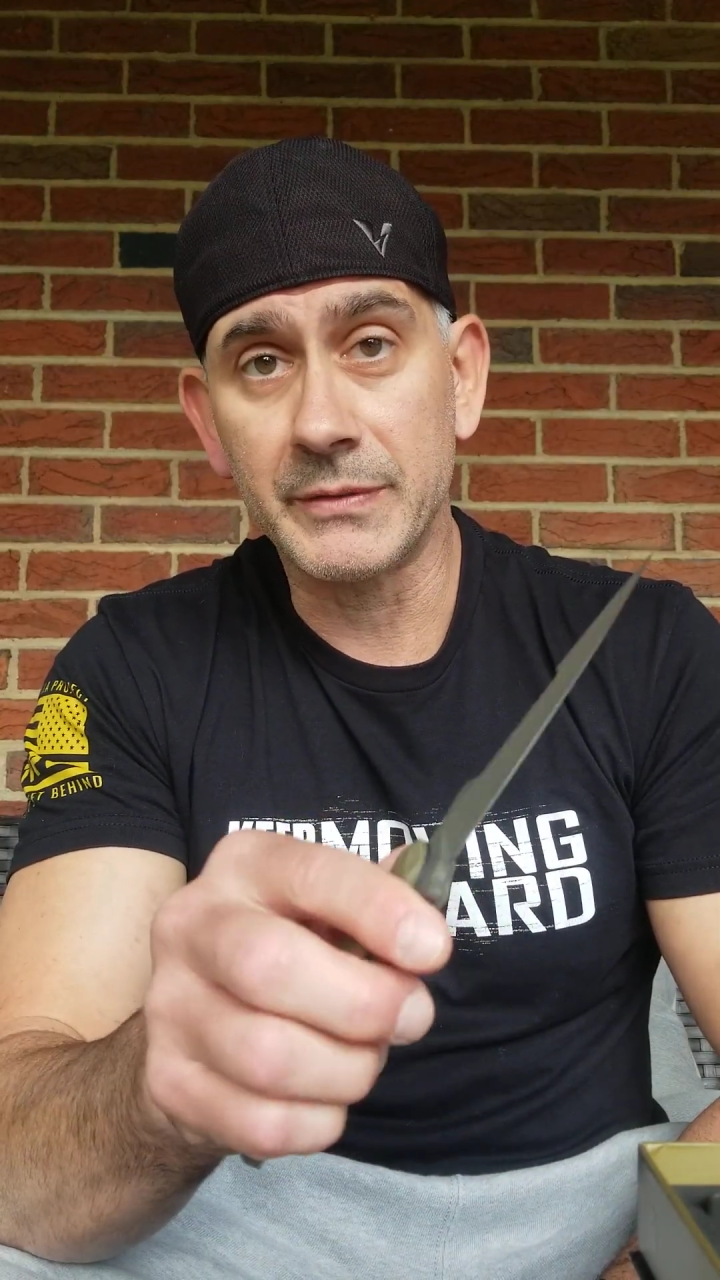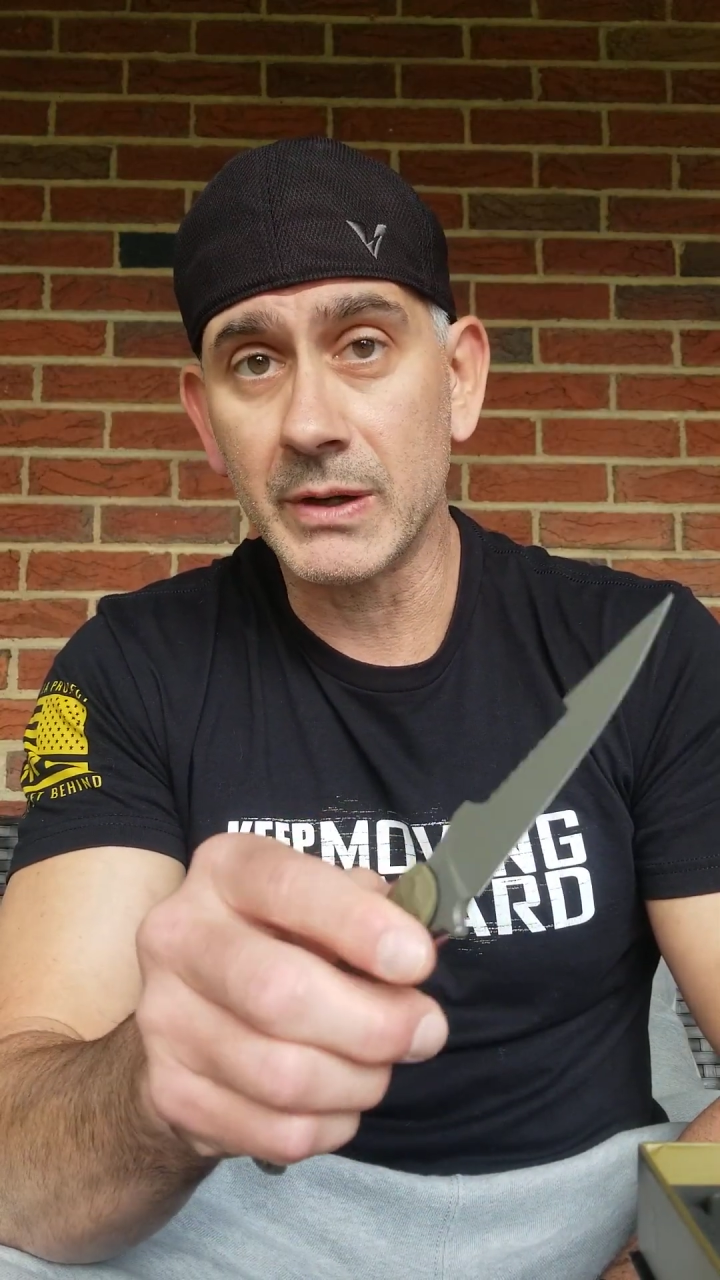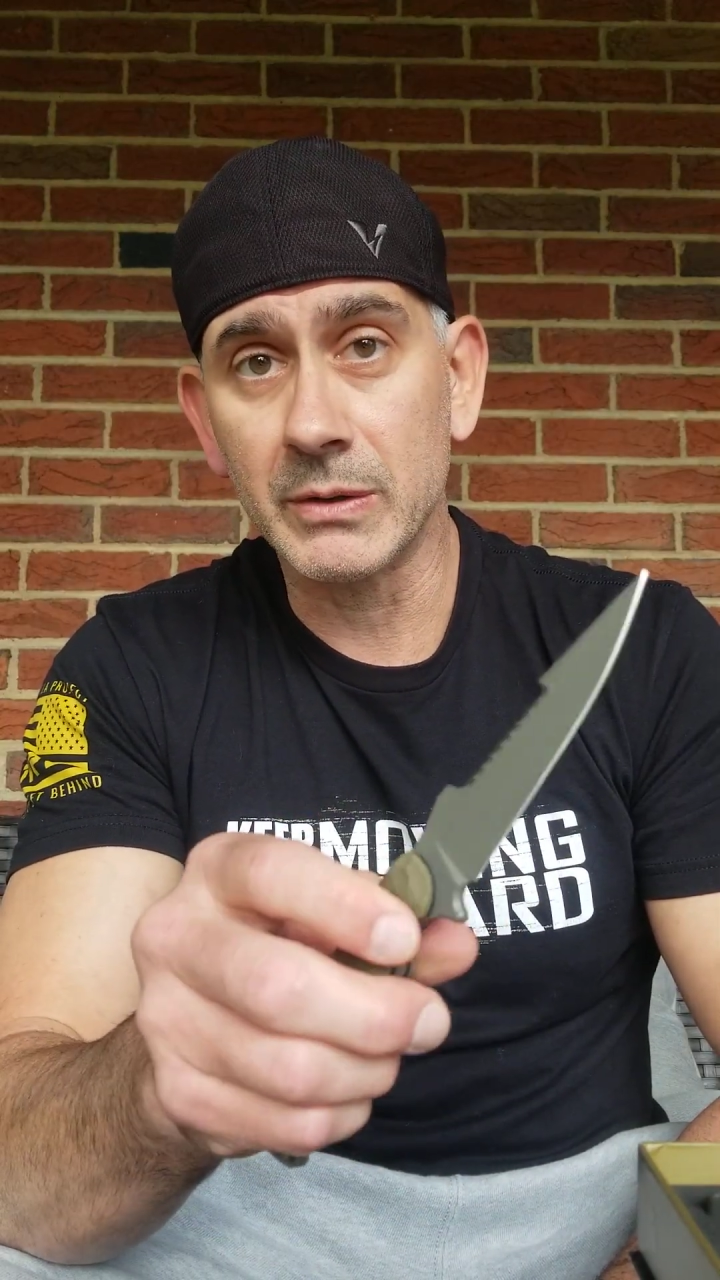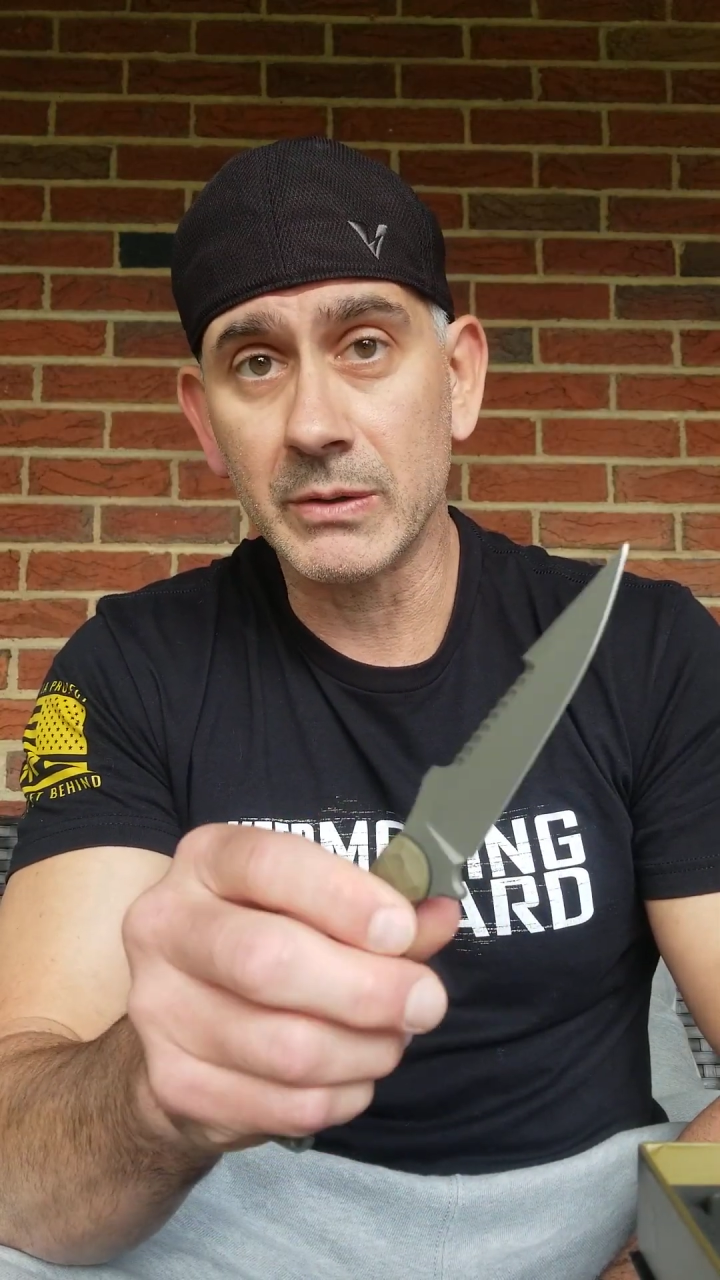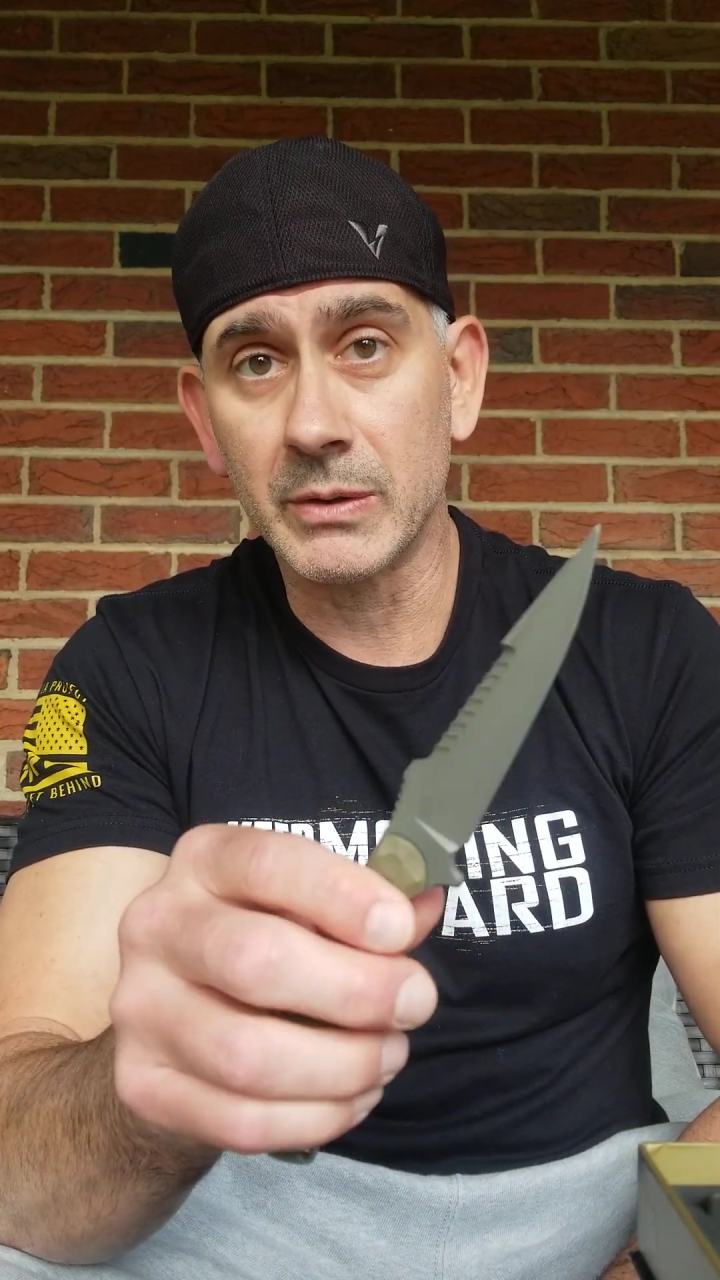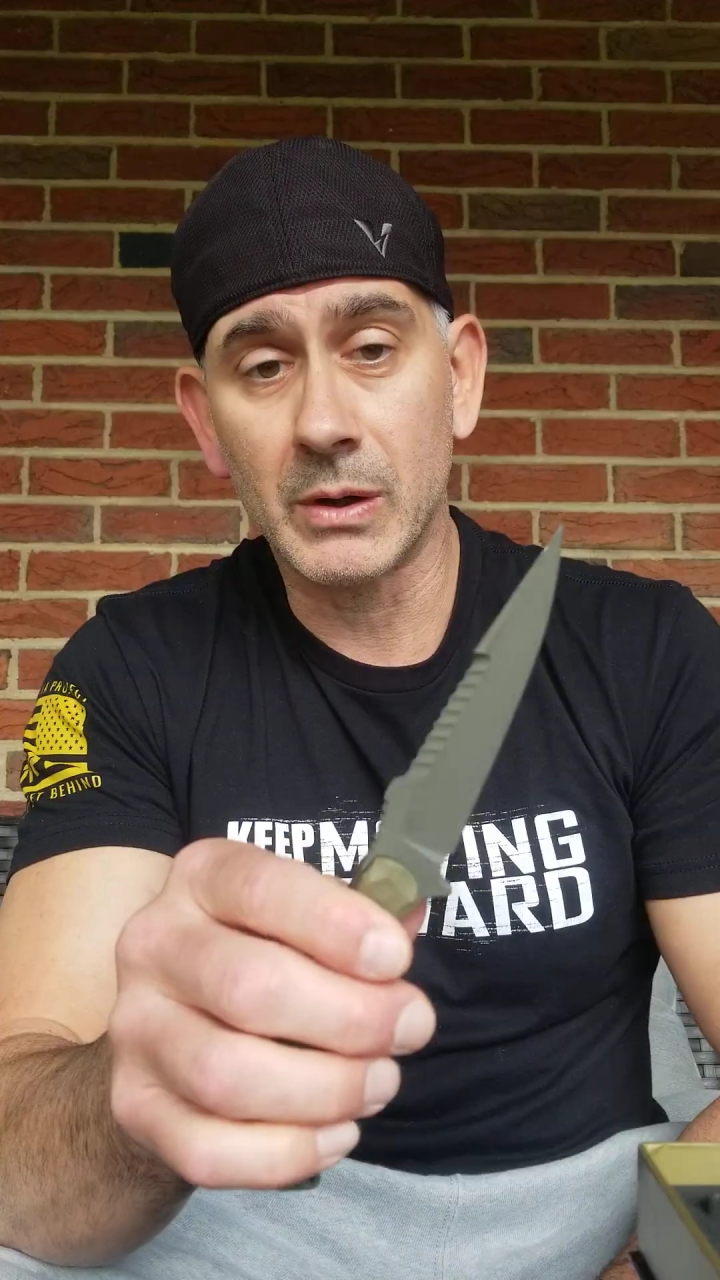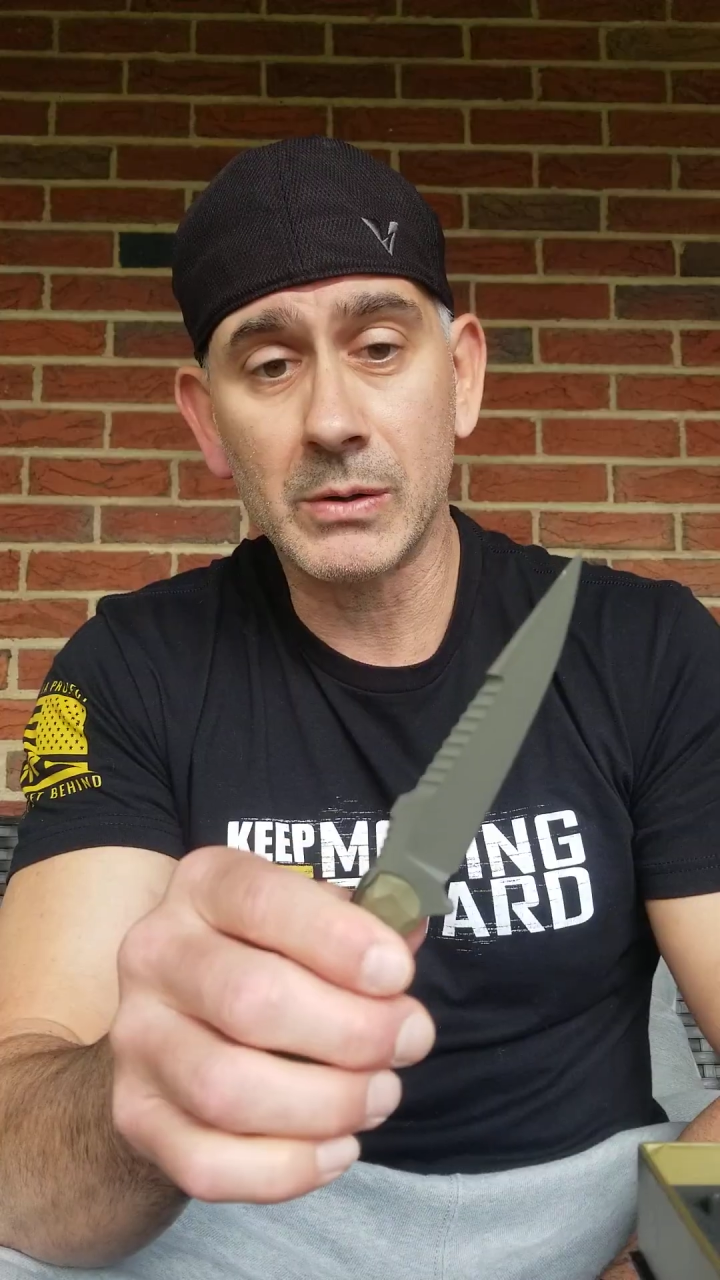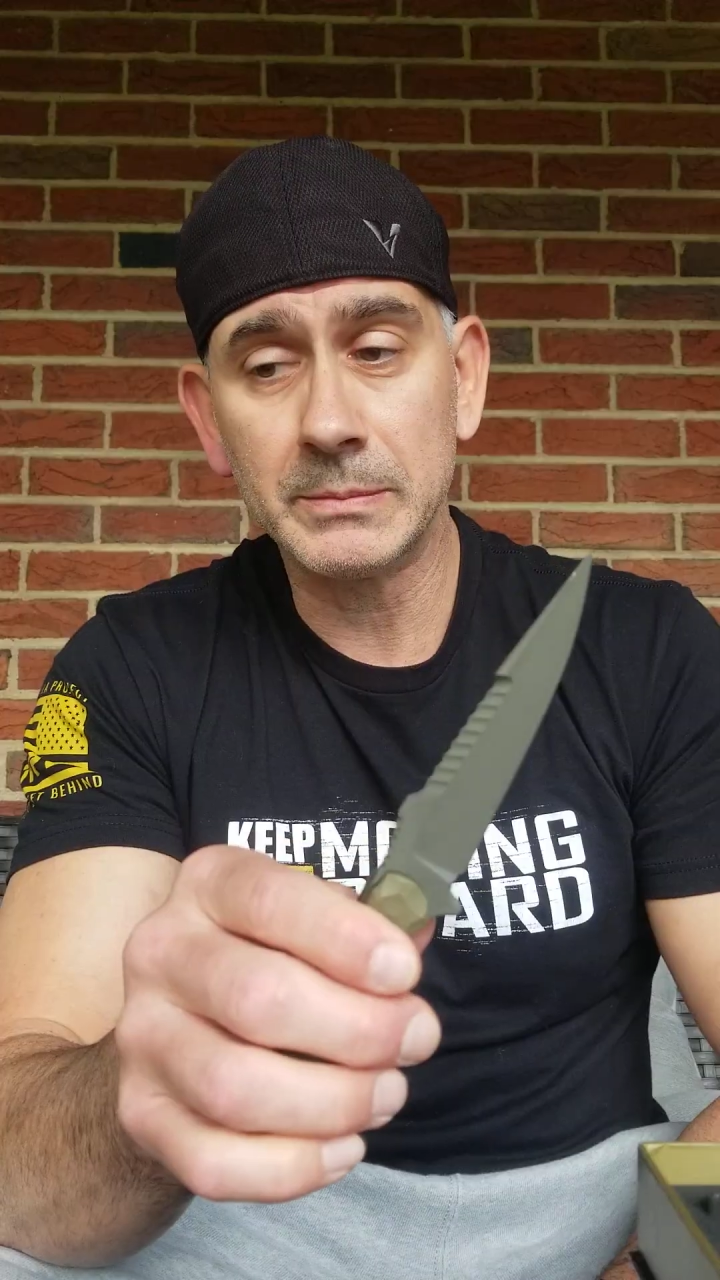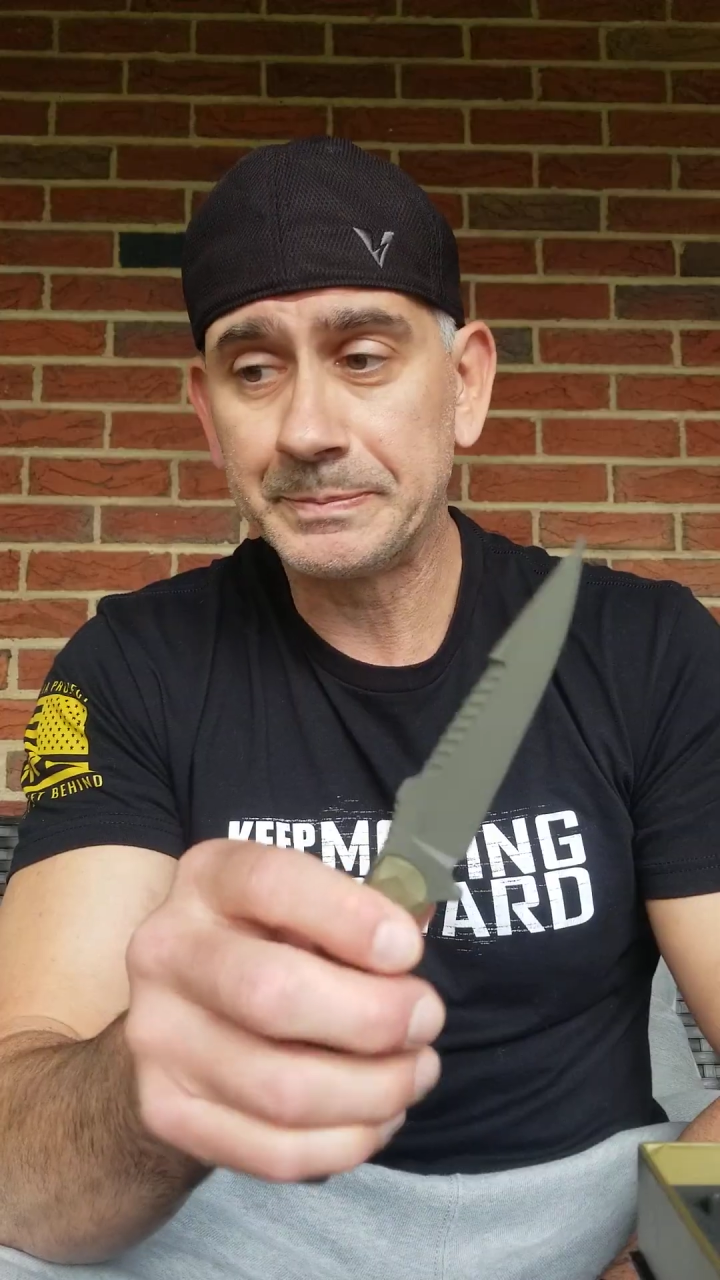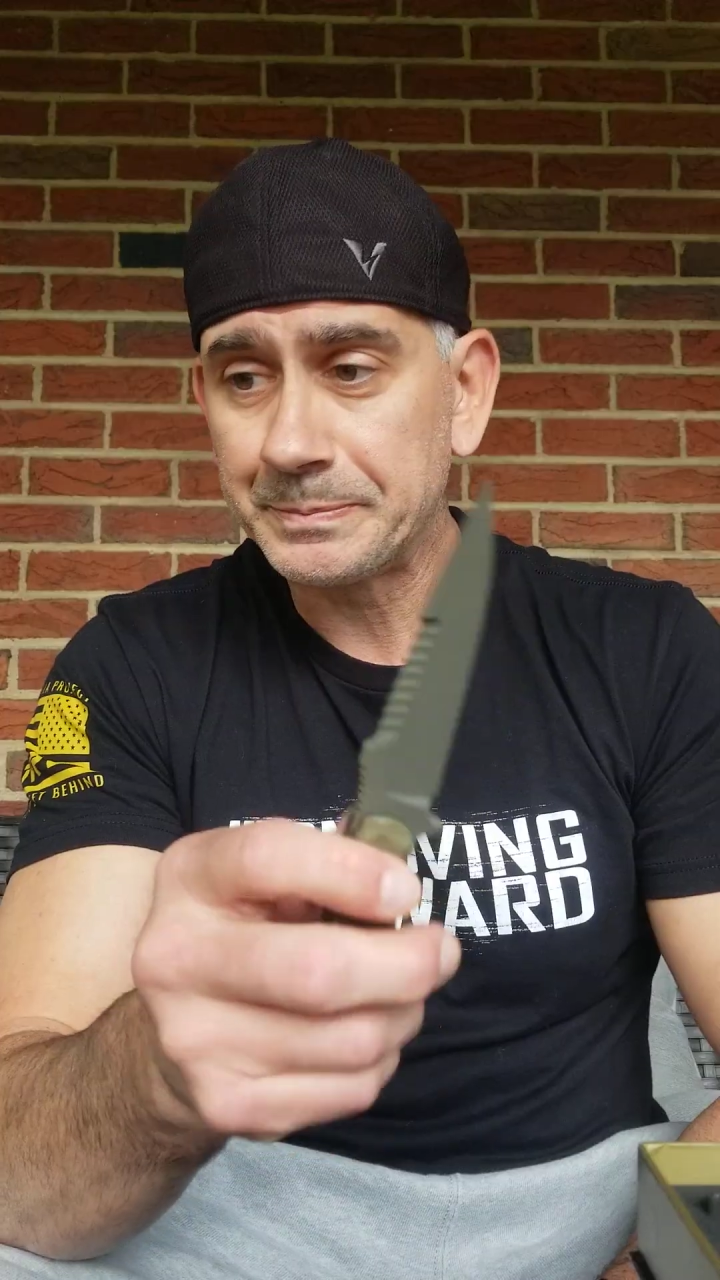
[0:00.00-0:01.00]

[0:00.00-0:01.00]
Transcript: fail you at all.